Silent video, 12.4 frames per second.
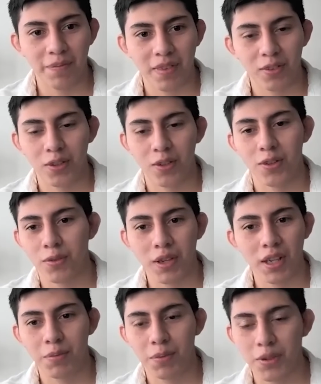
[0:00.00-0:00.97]
So you
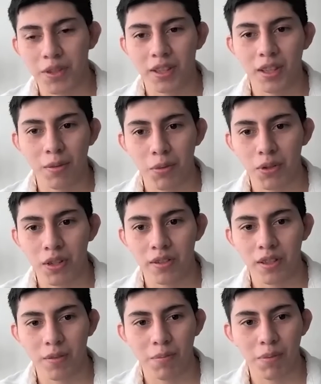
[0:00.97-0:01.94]
read a book, and the book
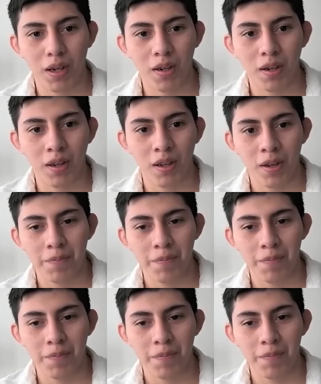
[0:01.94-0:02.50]
is about,